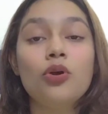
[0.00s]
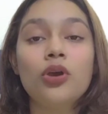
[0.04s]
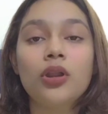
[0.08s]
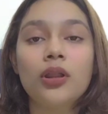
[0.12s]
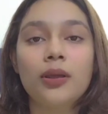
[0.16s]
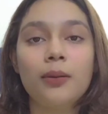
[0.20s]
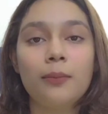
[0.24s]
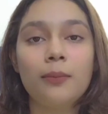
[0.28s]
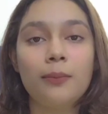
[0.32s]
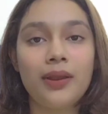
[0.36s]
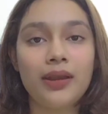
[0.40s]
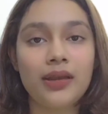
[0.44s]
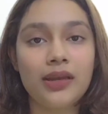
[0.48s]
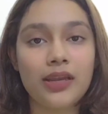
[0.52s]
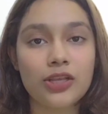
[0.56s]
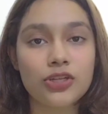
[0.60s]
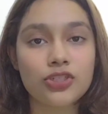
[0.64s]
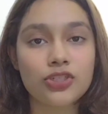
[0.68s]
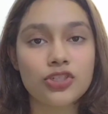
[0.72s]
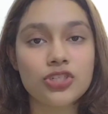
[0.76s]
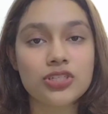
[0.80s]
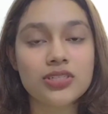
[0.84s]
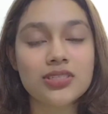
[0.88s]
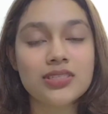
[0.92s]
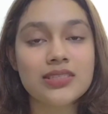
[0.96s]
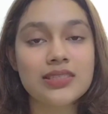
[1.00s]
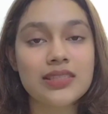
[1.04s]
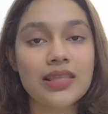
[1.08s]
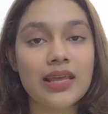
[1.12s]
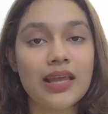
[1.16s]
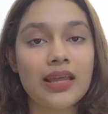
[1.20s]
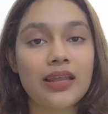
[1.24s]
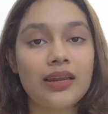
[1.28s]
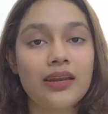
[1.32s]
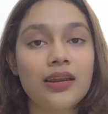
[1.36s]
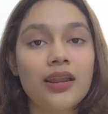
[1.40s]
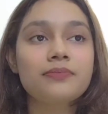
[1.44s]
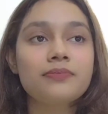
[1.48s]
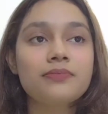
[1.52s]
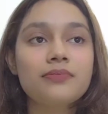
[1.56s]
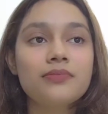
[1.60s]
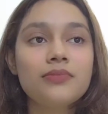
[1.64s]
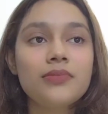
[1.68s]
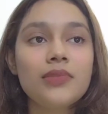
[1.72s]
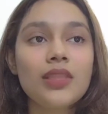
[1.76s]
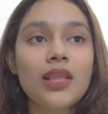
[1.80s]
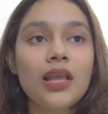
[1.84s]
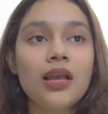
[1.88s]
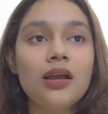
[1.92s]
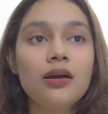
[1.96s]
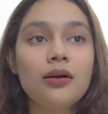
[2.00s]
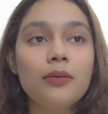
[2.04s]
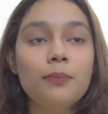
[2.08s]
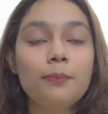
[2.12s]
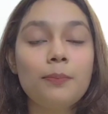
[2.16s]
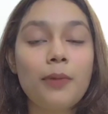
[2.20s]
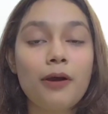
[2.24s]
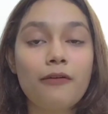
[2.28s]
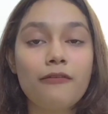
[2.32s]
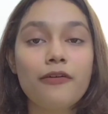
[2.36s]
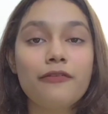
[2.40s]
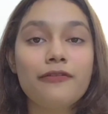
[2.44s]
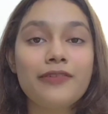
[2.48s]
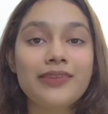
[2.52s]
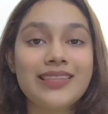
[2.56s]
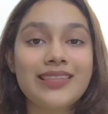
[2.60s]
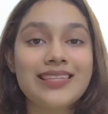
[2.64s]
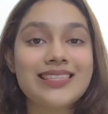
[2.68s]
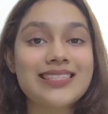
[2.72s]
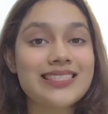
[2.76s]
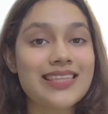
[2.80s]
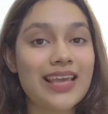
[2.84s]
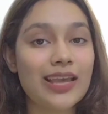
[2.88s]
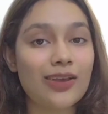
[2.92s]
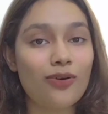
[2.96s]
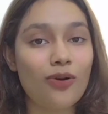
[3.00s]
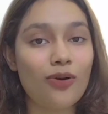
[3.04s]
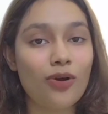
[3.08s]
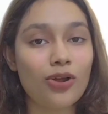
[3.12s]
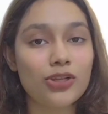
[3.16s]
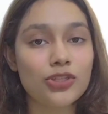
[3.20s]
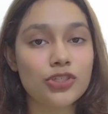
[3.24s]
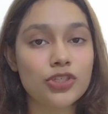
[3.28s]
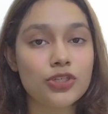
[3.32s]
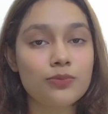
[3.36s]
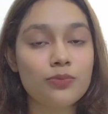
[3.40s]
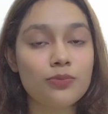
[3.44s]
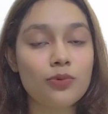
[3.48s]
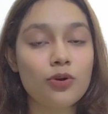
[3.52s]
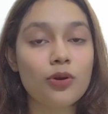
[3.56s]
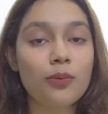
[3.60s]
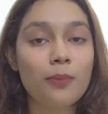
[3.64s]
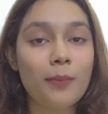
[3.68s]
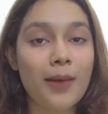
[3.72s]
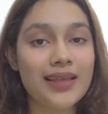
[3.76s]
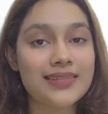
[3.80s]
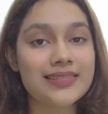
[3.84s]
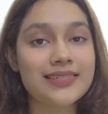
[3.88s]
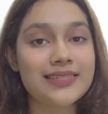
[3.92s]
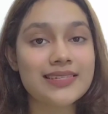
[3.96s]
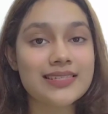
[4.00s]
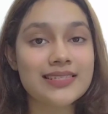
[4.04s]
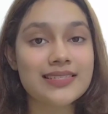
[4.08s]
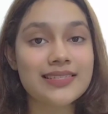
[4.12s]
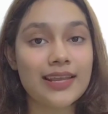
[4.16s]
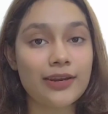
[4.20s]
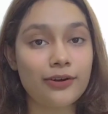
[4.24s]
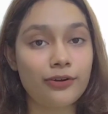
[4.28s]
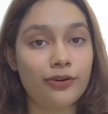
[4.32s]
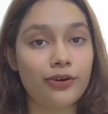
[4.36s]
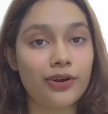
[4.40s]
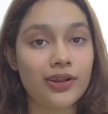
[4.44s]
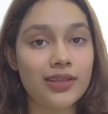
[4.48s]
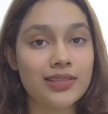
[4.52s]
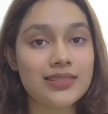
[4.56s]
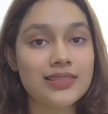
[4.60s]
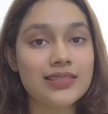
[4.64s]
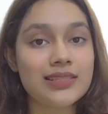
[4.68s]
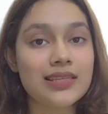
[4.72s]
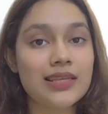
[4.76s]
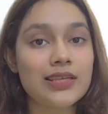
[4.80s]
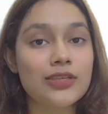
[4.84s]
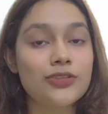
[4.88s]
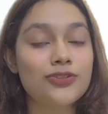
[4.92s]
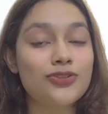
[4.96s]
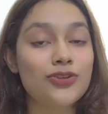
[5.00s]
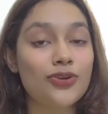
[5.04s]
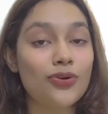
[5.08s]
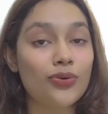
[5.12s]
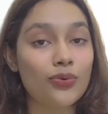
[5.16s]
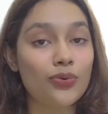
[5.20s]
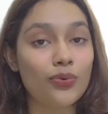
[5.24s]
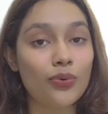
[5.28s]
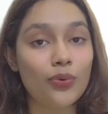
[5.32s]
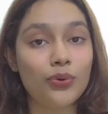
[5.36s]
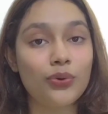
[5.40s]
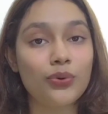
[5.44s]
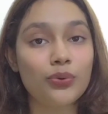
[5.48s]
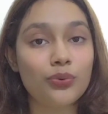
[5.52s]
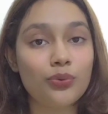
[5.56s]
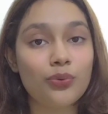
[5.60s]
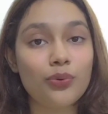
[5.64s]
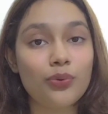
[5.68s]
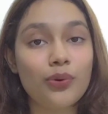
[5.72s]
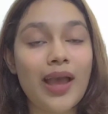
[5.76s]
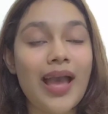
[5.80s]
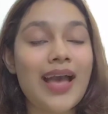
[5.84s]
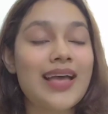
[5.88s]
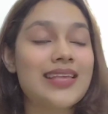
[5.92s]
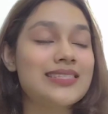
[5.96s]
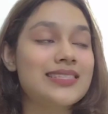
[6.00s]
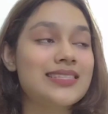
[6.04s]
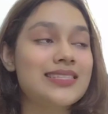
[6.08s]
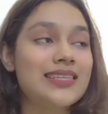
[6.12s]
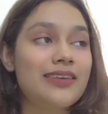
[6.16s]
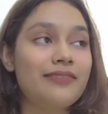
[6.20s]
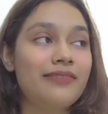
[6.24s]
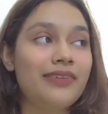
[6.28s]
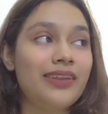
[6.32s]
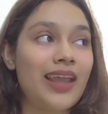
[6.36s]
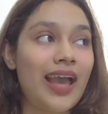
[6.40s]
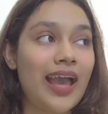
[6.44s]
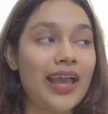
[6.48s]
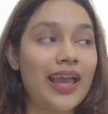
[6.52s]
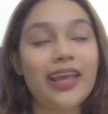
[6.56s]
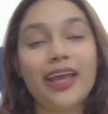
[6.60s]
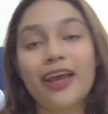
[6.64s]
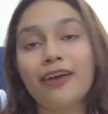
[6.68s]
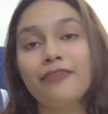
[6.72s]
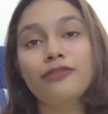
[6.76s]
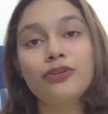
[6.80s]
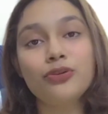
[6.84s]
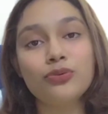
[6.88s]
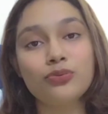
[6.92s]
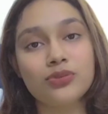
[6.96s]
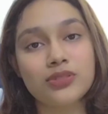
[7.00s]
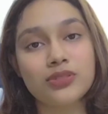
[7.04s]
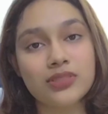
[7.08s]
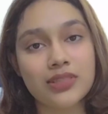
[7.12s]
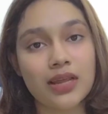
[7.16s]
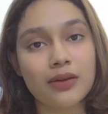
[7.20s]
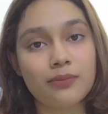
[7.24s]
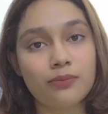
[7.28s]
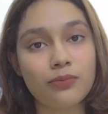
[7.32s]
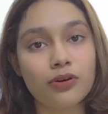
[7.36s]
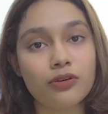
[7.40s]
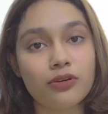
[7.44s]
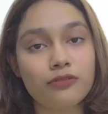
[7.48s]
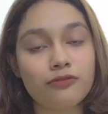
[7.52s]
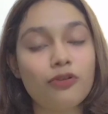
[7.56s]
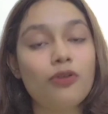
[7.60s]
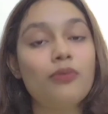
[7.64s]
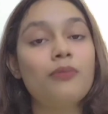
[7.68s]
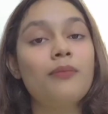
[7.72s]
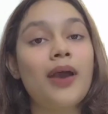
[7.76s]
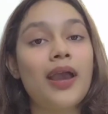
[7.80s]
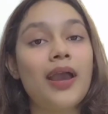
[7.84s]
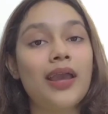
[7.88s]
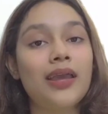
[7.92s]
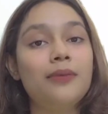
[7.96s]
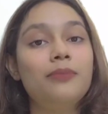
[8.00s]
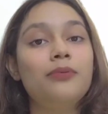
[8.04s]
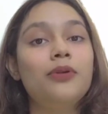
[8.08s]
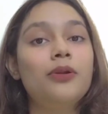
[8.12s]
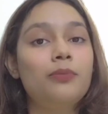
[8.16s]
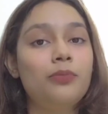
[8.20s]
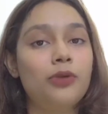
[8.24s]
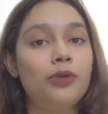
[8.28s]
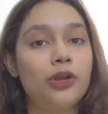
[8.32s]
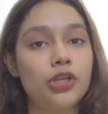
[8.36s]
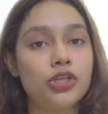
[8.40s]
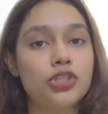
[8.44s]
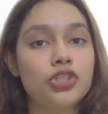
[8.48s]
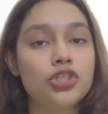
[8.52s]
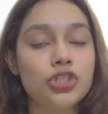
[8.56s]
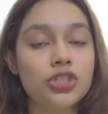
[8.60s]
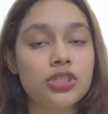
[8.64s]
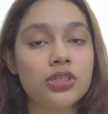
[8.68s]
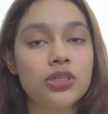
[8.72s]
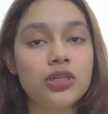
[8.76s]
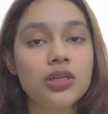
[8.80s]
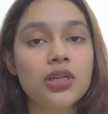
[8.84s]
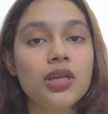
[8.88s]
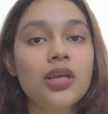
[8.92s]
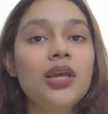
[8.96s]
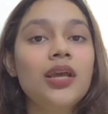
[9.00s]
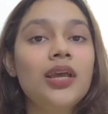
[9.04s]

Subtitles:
recommendations, then Power Within Psychology book Master's Entrance is your go-to, as even I have used that book for my preparation